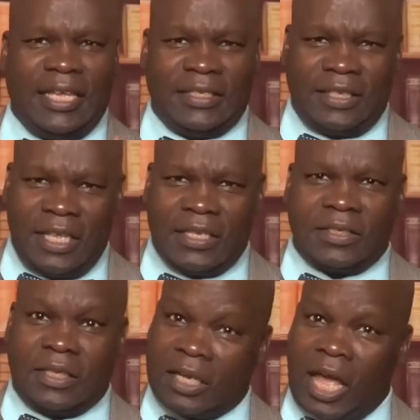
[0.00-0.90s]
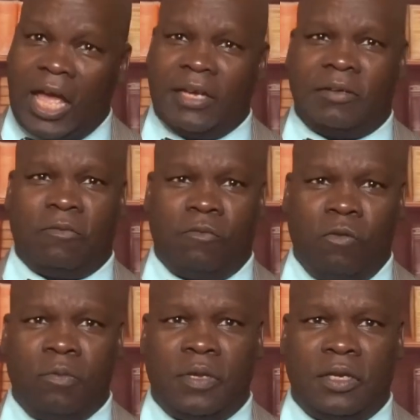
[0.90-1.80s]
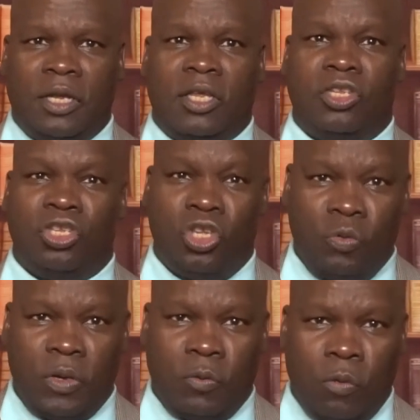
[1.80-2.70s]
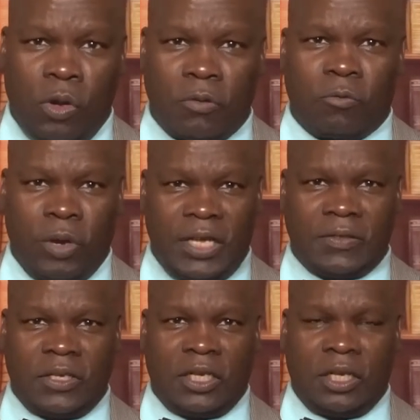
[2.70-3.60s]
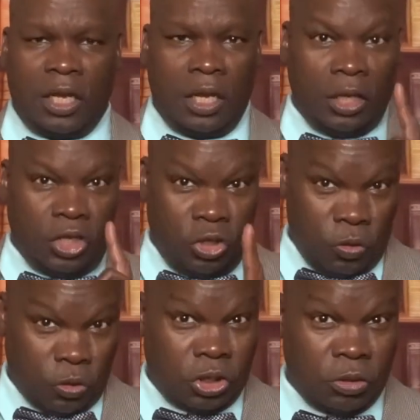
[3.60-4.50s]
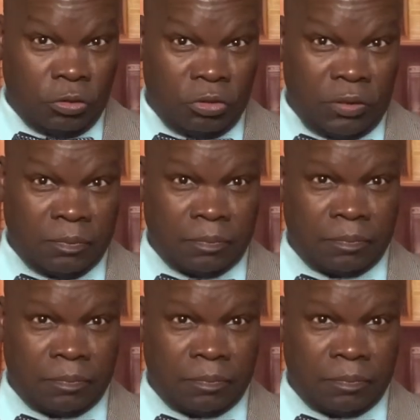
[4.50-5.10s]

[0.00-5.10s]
Is this the kind of woman you would want raising your children?